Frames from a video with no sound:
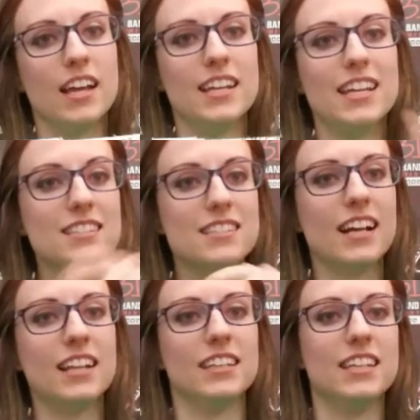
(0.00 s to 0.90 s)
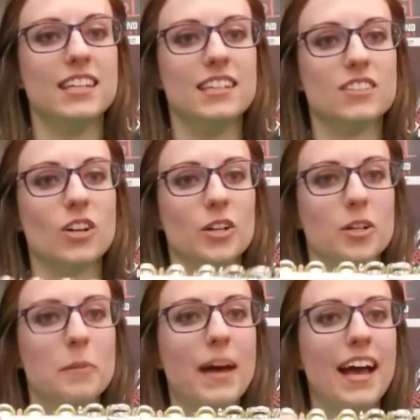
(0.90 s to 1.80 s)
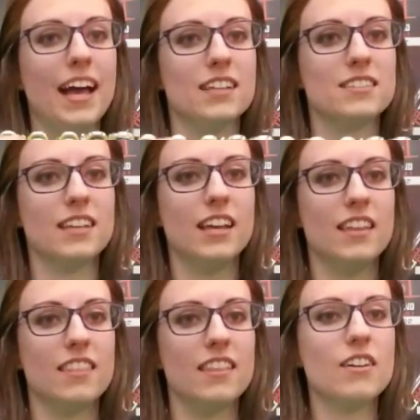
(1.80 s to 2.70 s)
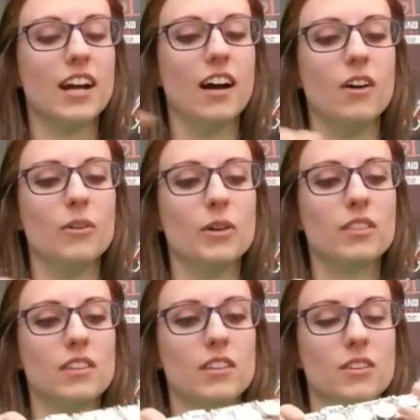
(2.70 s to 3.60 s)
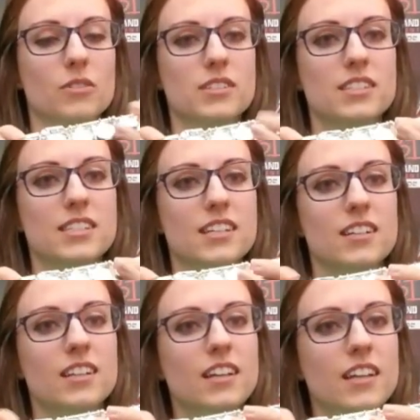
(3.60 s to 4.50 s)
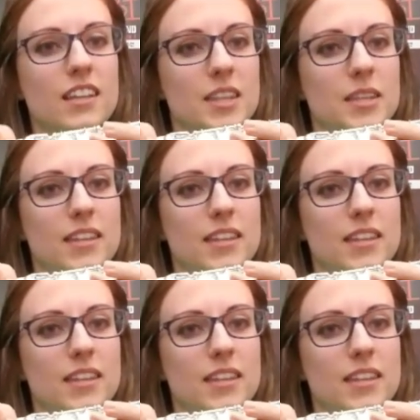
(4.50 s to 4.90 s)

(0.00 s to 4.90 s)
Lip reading: inside the keys are your pads. They're how you seal the